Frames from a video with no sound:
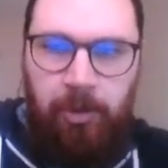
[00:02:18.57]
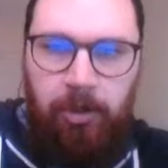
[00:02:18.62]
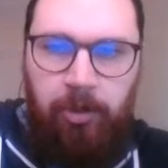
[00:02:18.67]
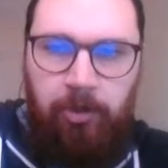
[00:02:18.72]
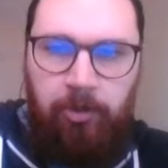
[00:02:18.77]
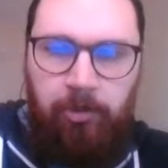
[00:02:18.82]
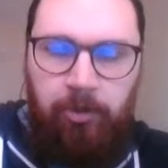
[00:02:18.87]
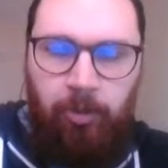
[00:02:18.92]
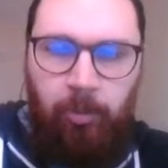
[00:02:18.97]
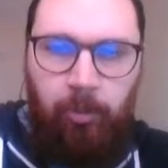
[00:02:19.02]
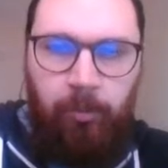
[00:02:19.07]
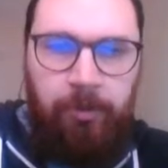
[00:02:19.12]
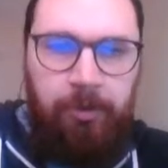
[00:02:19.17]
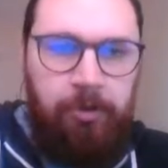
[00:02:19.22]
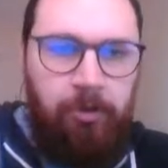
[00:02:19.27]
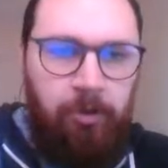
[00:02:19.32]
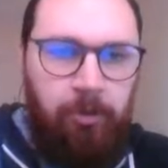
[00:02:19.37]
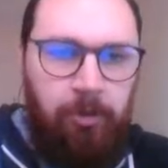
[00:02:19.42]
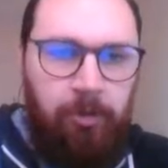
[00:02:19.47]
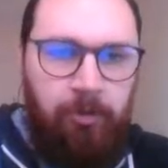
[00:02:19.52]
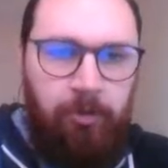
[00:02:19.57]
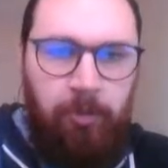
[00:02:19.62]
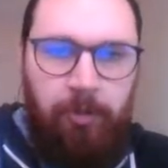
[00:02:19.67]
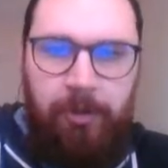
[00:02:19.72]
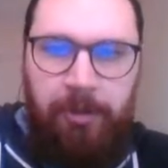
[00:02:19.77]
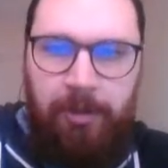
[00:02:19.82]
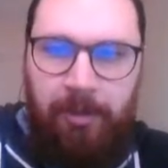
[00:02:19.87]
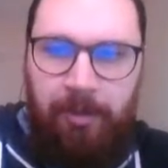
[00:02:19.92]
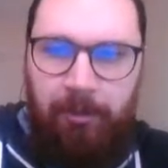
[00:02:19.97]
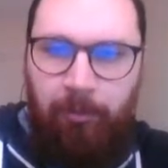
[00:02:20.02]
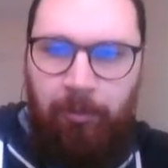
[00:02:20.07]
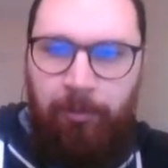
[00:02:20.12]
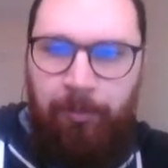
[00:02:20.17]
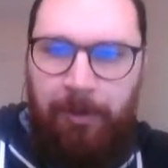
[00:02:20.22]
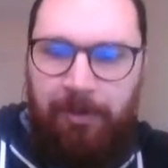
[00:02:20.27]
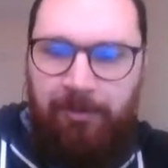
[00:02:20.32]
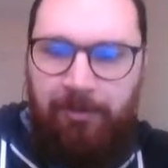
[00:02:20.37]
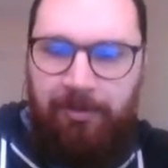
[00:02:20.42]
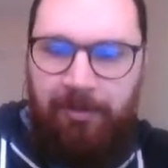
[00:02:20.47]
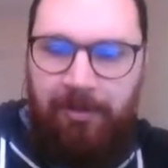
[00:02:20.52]
so what we do is we're we're
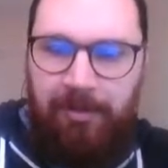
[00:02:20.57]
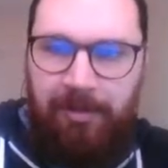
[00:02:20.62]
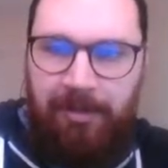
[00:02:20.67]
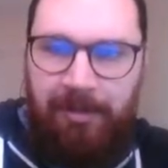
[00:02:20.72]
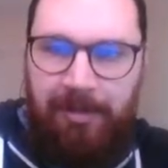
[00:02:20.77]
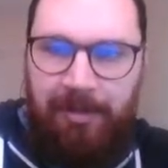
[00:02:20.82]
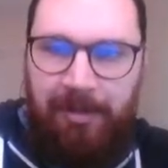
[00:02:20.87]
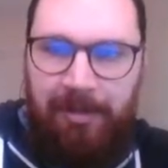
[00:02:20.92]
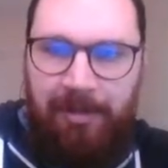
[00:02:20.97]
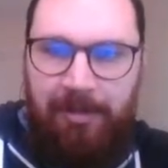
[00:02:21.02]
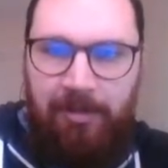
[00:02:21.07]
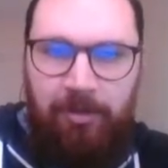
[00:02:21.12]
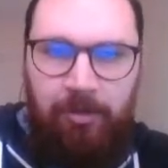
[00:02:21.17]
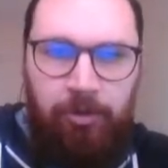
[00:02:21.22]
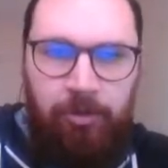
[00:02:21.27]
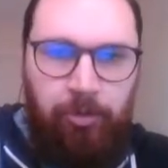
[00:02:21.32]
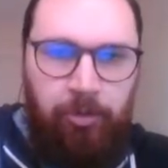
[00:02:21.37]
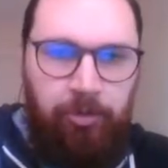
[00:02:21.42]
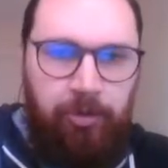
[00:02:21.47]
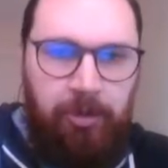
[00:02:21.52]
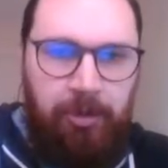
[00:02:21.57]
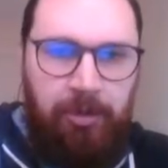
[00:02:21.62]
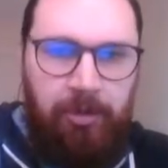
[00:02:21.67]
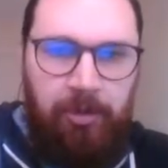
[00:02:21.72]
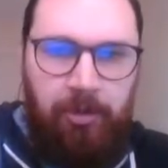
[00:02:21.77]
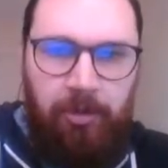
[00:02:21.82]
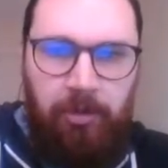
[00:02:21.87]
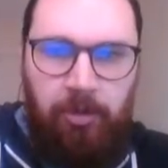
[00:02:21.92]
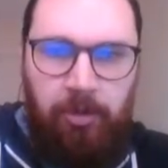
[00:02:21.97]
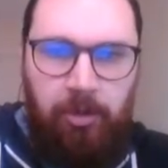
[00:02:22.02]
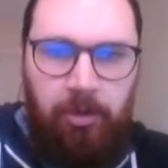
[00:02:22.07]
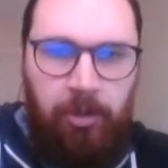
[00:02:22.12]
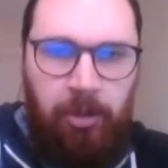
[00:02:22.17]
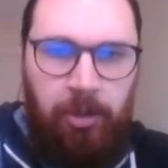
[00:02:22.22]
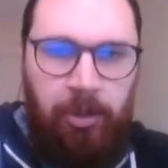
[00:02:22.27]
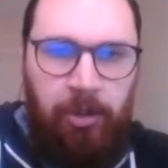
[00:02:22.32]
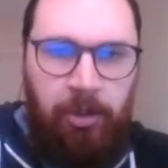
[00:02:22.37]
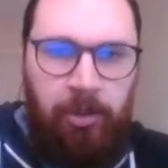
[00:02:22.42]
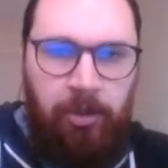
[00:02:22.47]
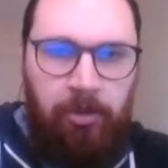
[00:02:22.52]
basically using
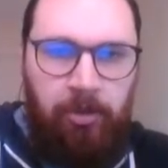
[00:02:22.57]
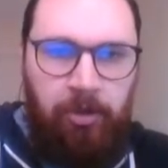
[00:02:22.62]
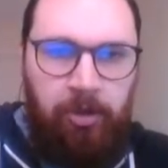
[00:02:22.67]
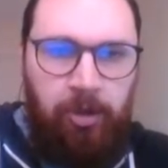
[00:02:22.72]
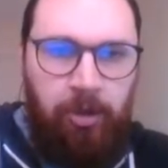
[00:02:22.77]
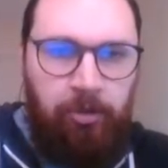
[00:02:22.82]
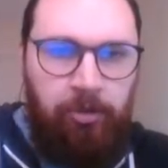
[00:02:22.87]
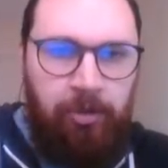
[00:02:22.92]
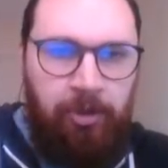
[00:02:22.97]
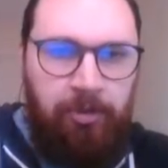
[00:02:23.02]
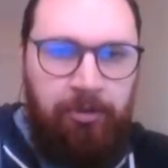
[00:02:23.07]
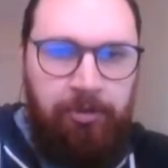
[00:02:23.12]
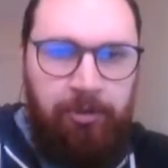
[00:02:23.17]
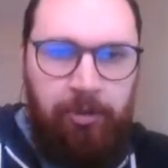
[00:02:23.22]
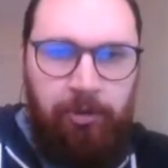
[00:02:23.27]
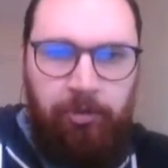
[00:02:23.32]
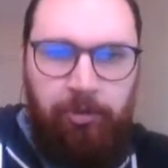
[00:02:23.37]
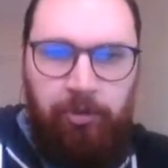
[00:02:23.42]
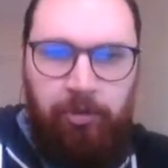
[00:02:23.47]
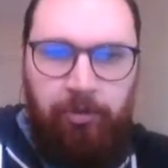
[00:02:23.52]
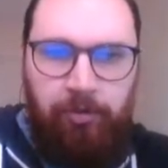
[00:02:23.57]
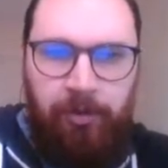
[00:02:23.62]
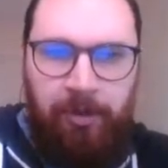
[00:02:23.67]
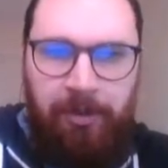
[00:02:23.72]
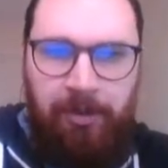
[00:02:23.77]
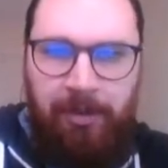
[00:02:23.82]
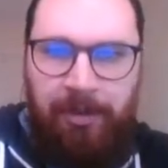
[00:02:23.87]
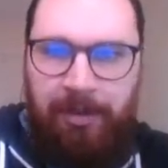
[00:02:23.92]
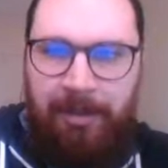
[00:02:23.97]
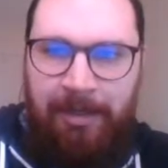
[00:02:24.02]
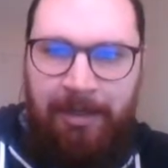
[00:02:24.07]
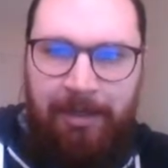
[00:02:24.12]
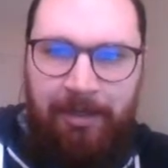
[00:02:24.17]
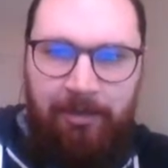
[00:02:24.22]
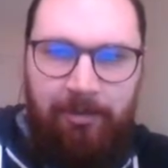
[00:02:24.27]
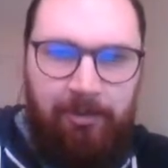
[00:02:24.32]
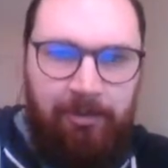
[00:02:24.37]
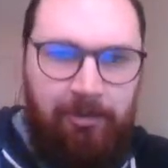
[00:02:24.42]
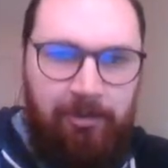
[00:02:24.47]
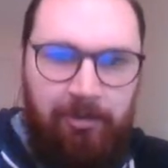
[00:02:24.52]
uh, the cosine function to find our
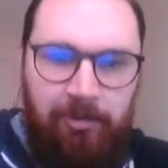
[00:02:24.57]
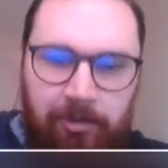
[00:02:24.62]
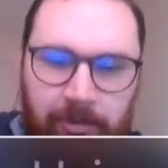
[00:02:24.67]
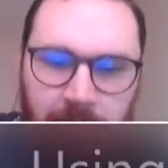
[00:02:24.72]
x